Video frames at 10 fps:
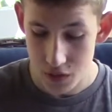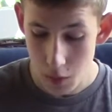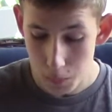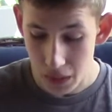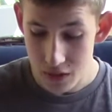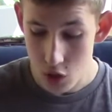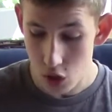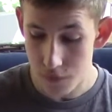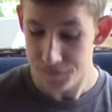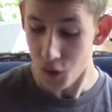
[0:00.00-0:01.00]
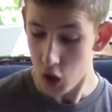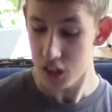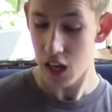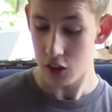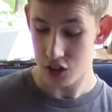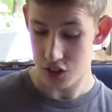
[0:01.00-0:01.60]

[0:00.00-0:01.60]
and the plane started falling out of the